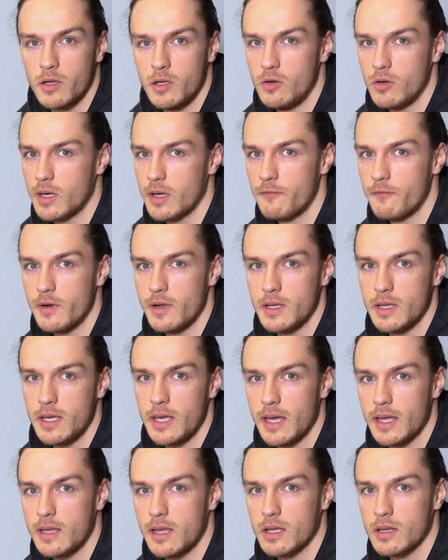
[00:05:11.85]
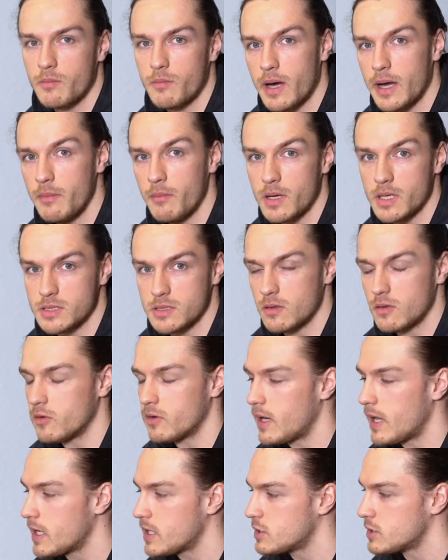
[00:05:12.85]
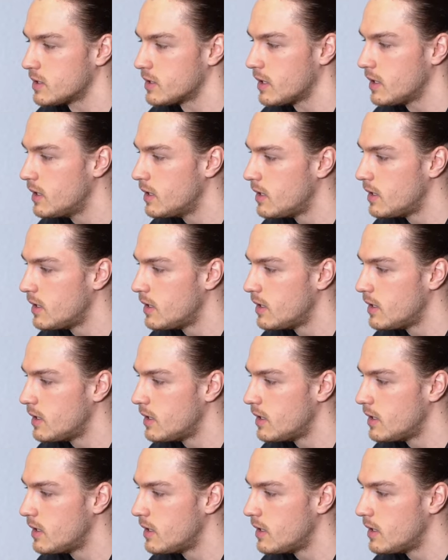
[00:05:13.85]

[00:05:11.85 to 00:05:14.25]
You can really get that mind-muscle connection.